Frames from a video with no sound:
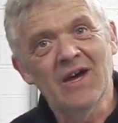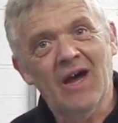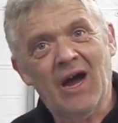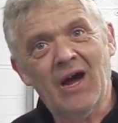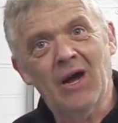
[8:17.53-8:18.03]

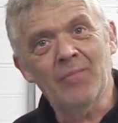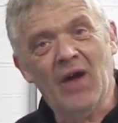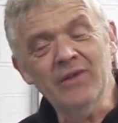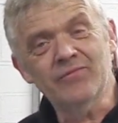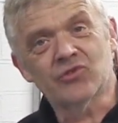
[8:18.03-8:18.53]
Um,
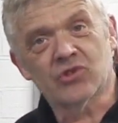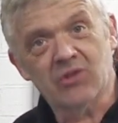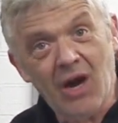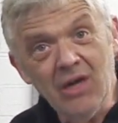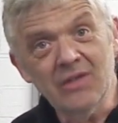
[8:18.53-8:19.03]
I've
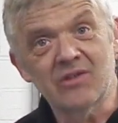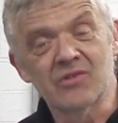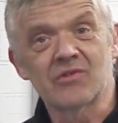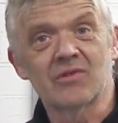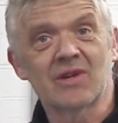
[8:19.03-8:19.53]
tried the
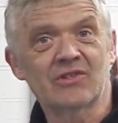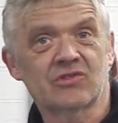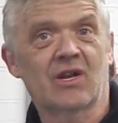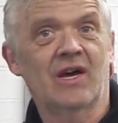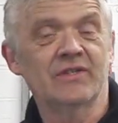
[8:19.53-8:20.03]
other
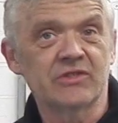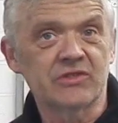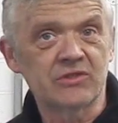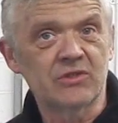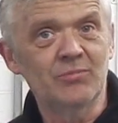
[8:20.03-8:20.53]
electrolyzers
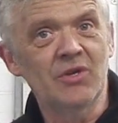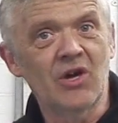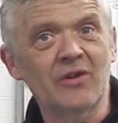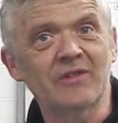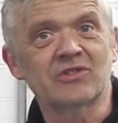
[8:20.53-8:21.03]
and to be
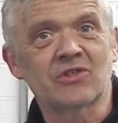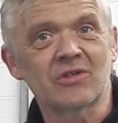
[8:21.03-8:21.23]
honest,